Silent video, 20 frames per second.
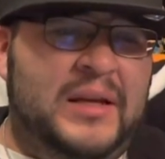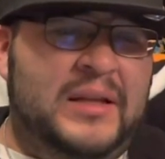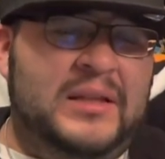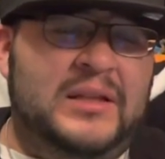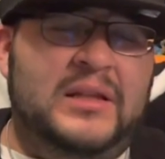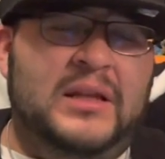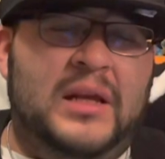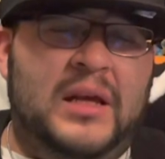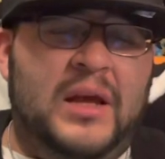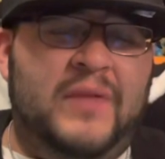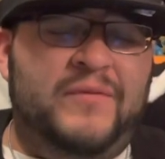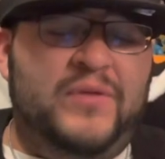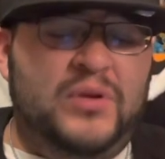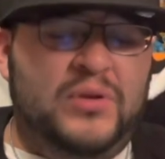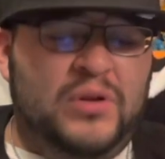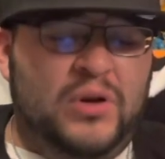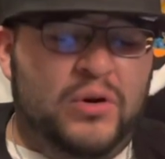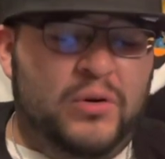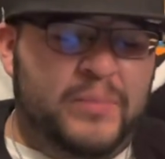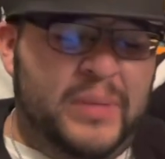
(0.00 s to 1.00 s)
And if you
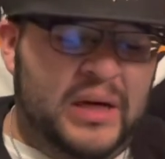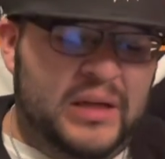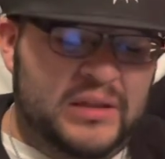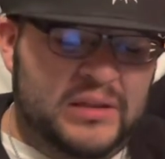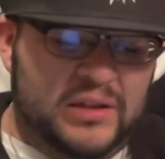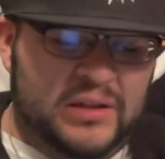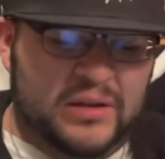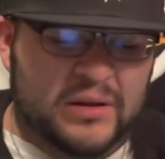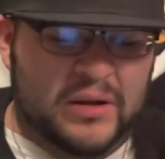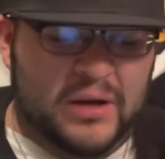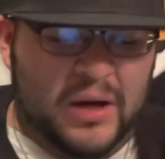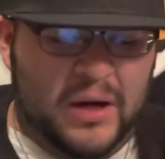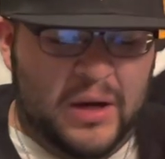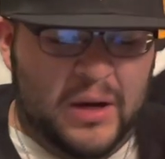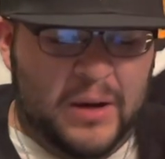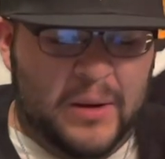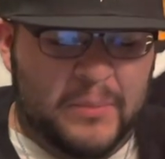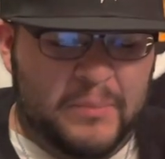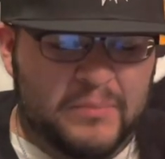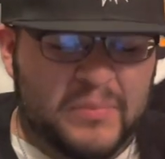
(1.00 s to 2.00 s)
know about their
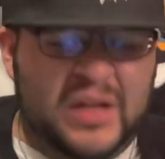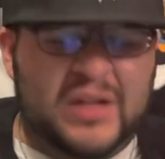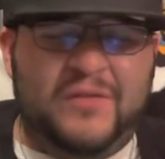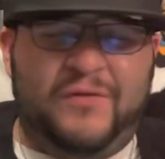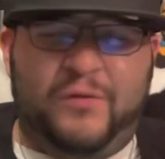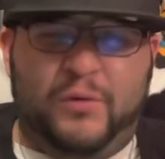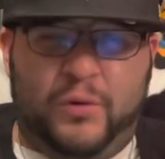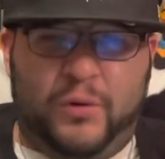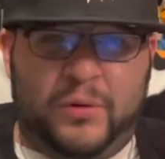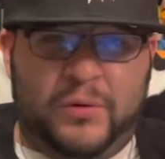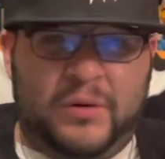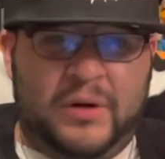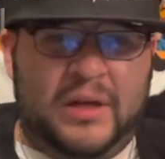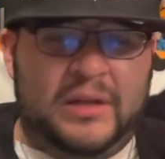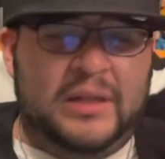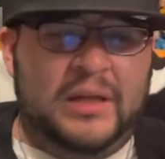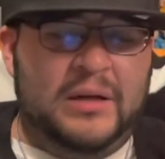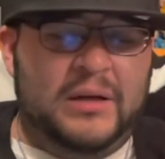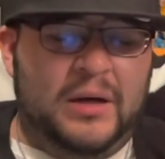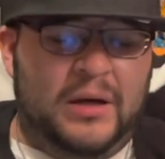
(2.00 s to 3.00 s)
uh, metaphor,
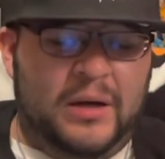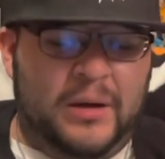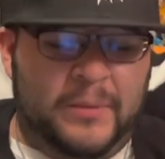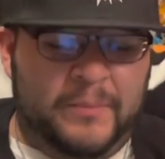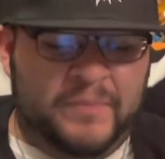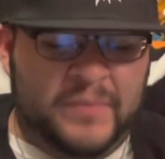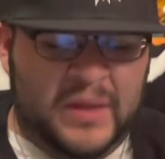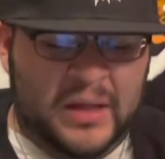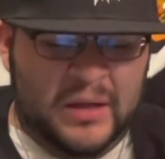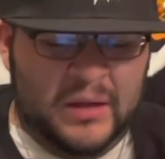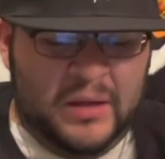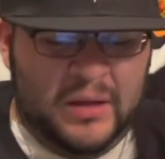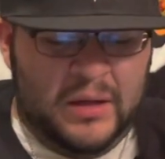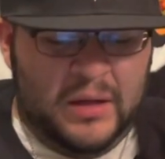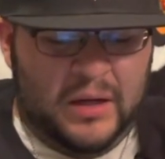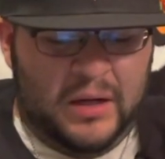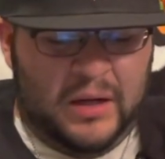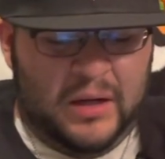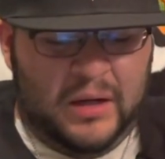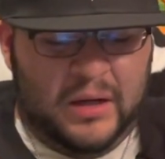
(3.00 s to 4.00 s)
I think um
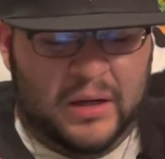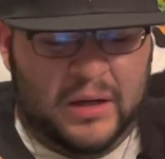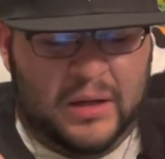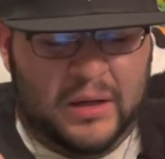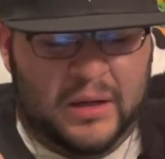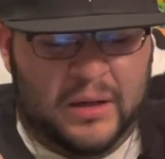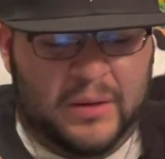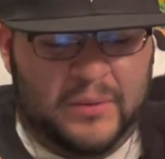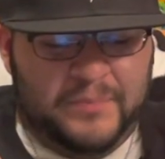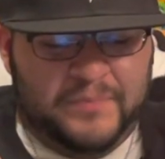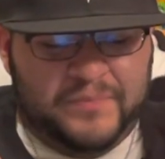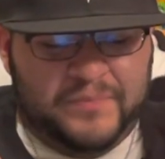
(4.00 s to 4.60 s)
uh